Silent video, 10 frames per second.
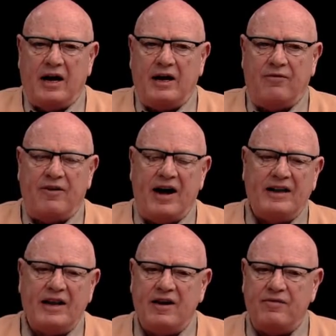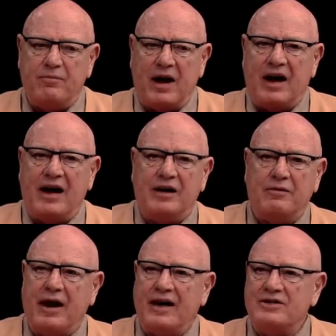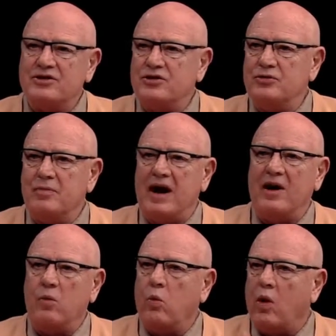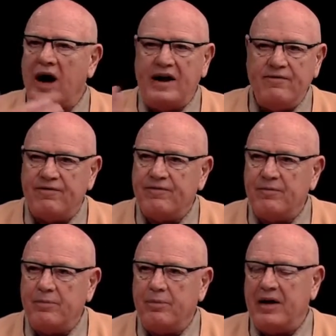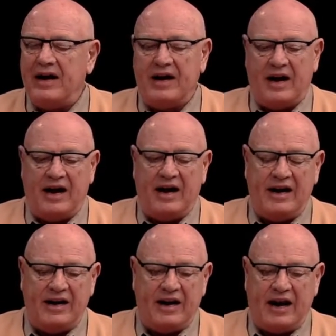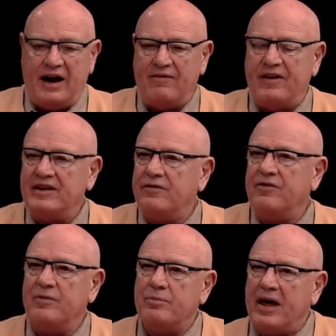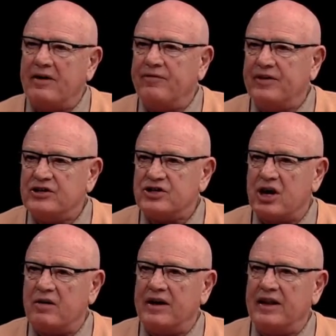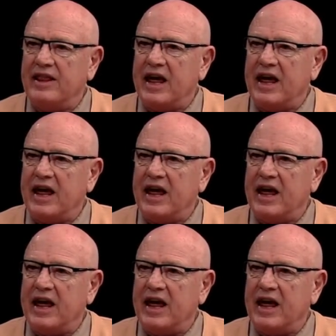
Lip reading: if I leave my IRAs to my wife, but I have a different beneficiary,